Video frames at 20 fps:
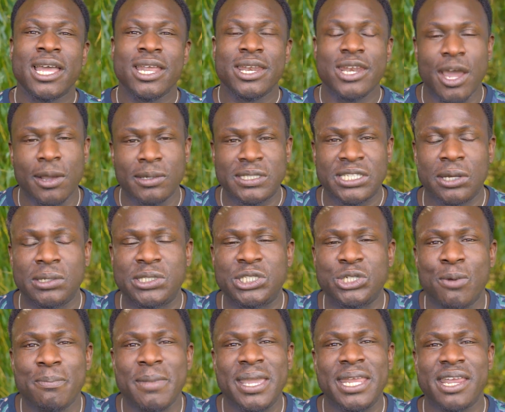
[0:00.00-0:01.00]
No
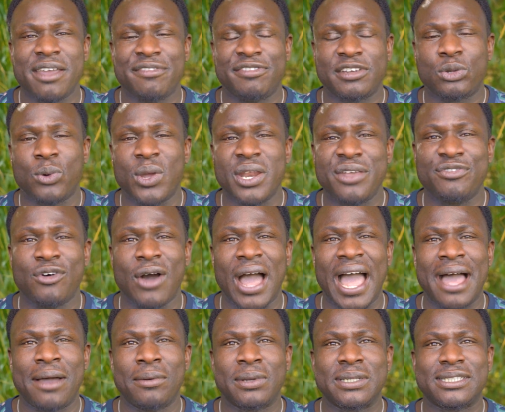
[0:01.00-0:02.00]
social media for twenty-four
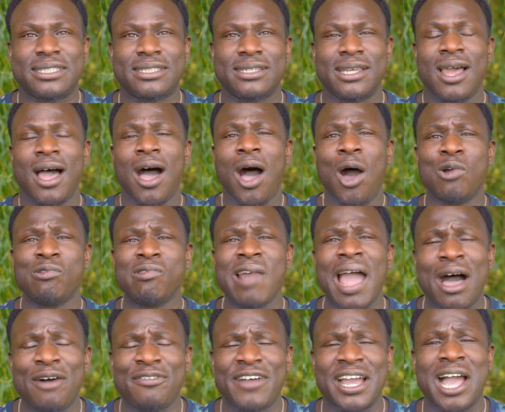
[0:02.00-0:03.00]
hours. Oh,
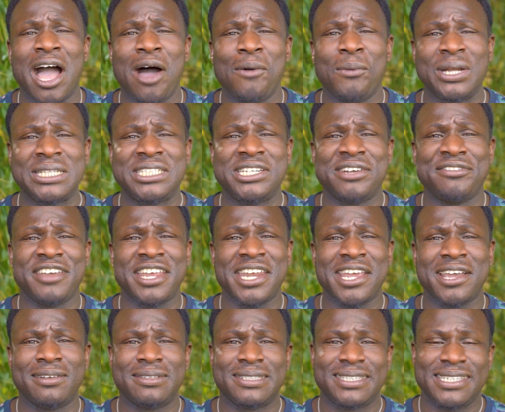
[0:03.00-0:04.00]
Ralph, I can't watch your
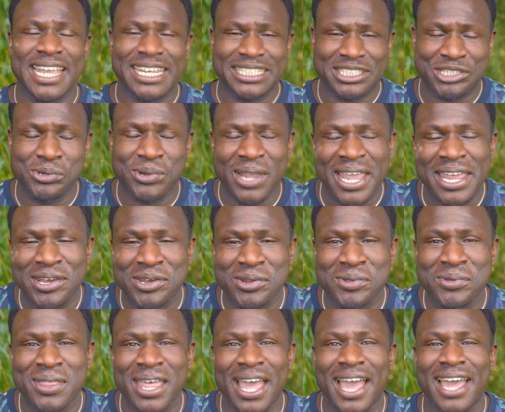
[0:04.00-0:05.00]
videos. Yes, you can
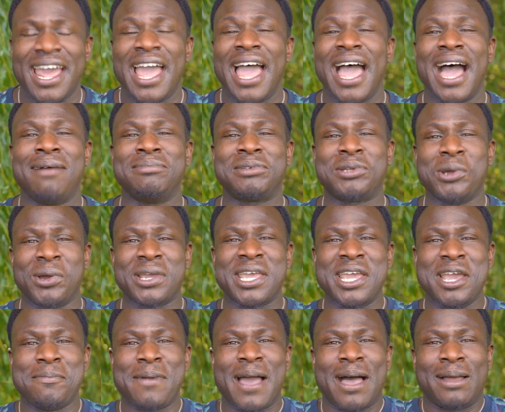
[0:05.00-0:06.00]
do that. I'm
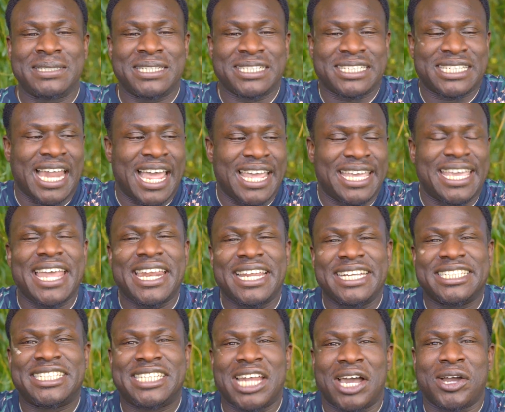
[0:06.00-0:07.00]
talking about just like
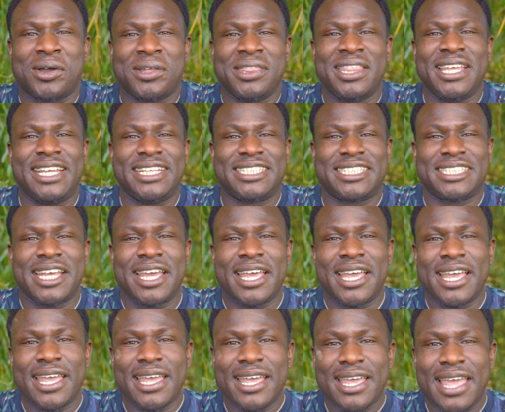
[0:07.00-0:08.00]
getting stuck on these
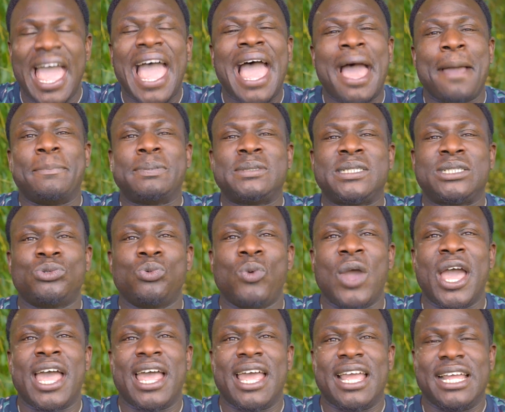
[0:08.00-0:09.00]
apps
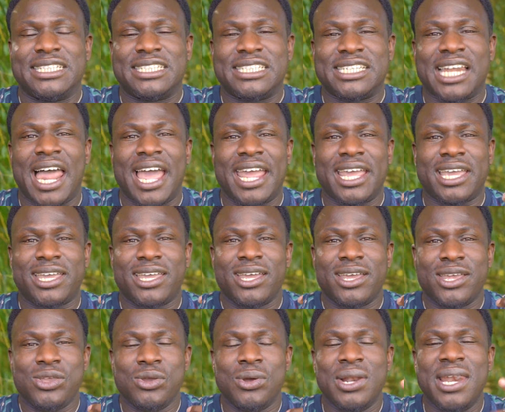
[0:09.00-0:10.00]
where it's like
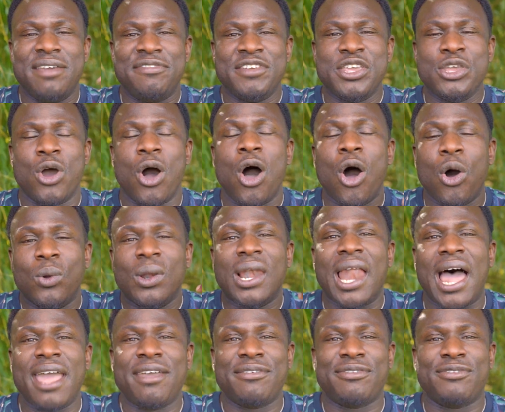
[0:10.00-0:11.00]
you're living your whole
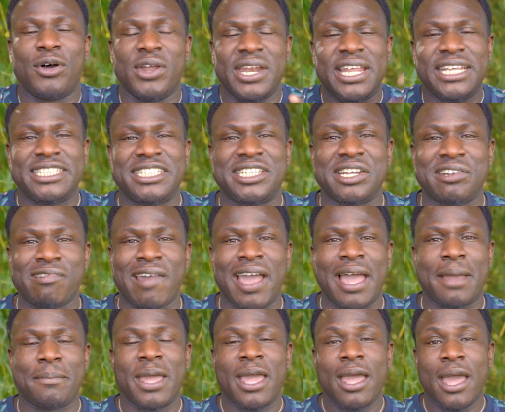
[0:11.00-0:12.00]
life on
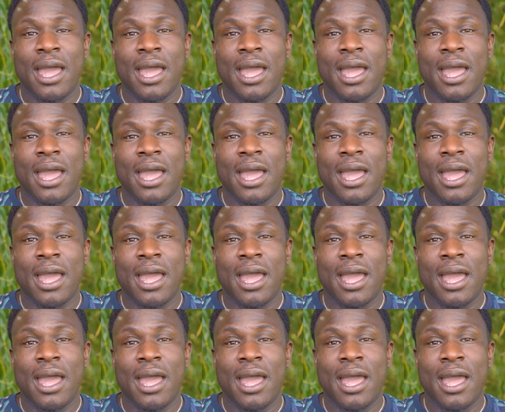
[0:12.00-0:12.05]
Instagram.